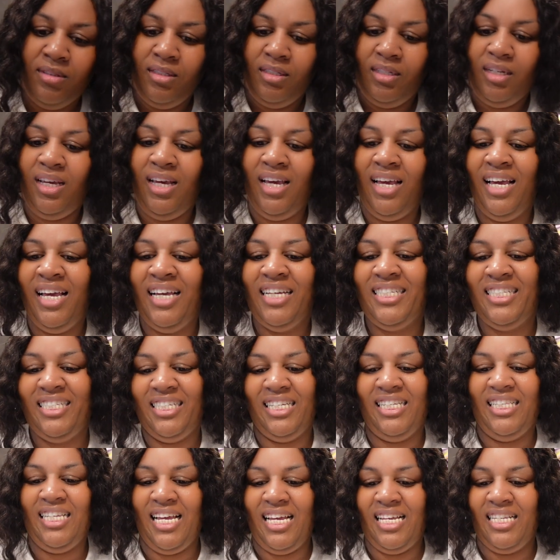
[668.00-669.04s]
She
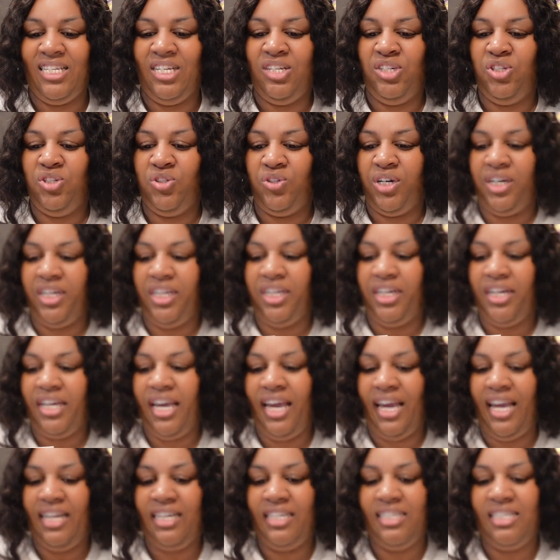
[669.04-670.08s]
says, enjoy your
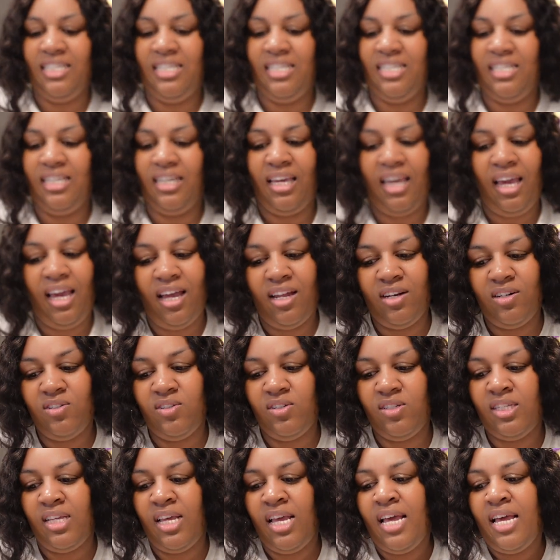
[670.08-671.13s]
candy scented candles.